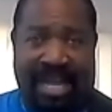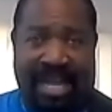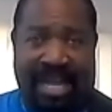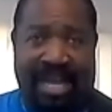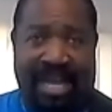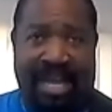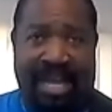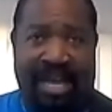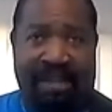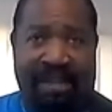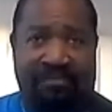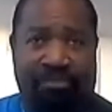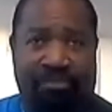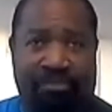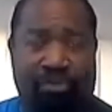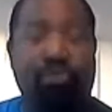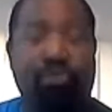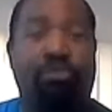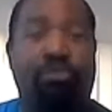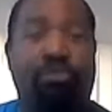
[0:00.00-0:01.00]
I have
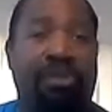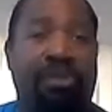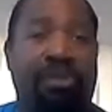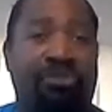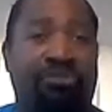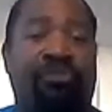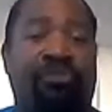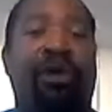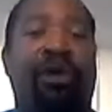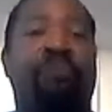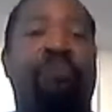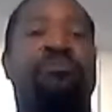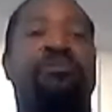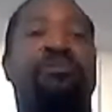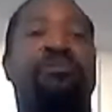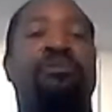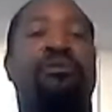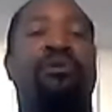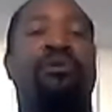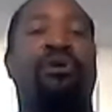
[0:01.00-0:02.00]
2 brothers that play
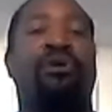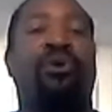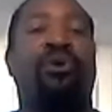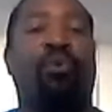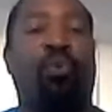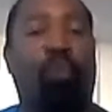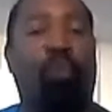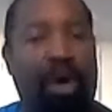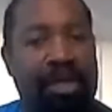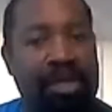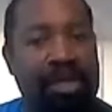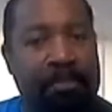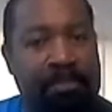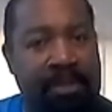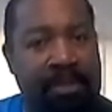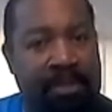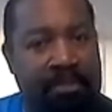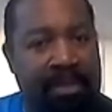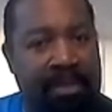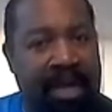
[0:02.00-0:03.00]
drums, one
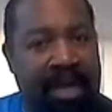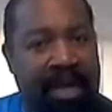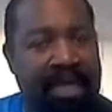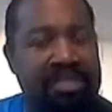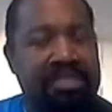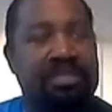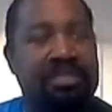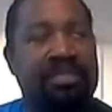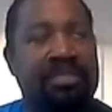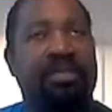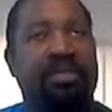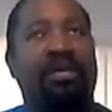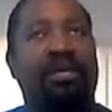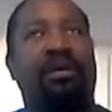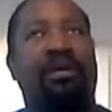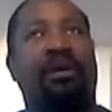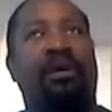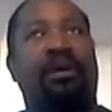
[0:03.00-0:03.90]
that played bass,